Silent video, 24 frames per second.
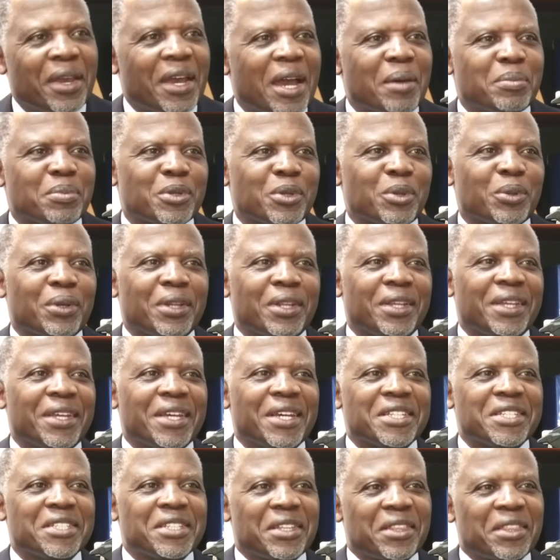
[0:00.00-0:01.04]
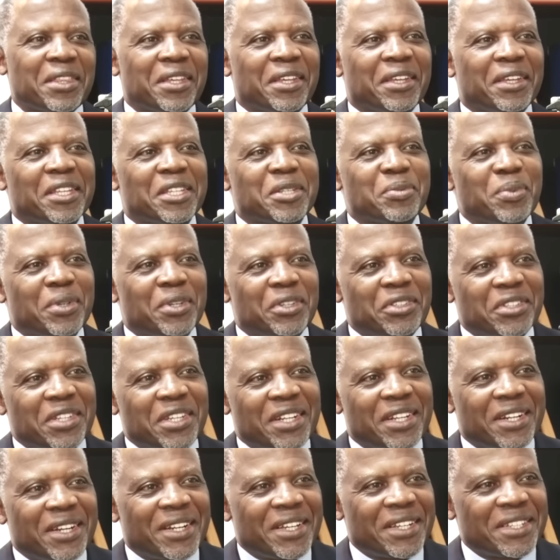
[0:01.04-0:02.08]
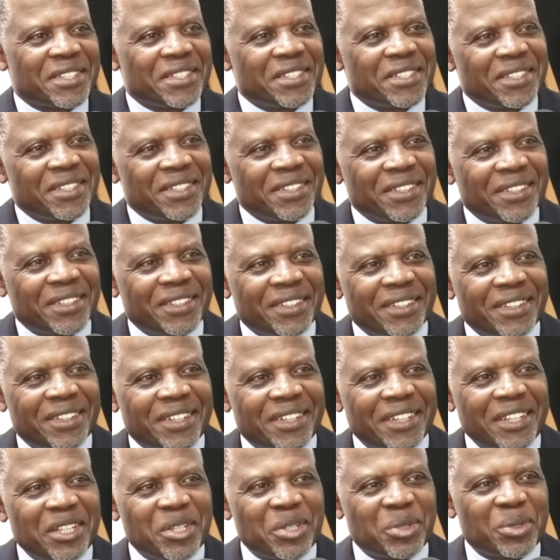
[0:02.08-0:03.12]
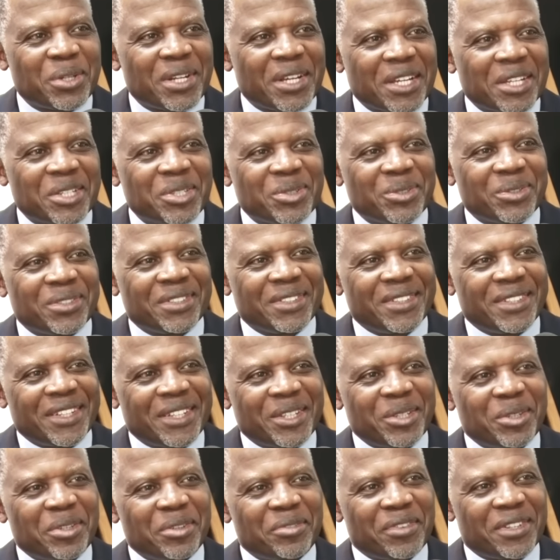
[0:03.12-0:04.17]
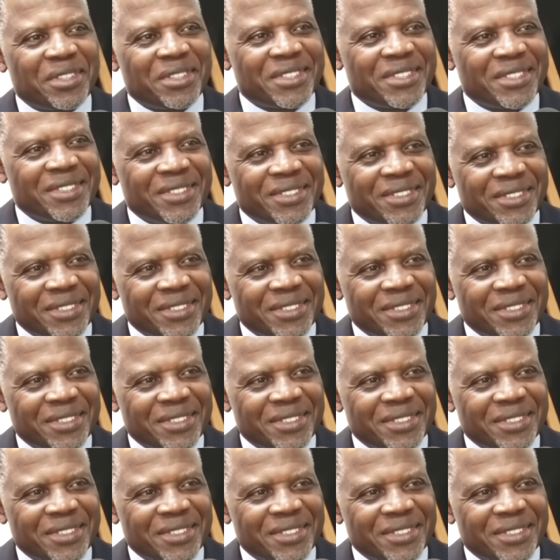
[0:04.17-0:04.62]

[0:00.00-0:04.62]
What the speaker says: Absolutely, yes. I think it's been a generous introduction. Thank you, Evans.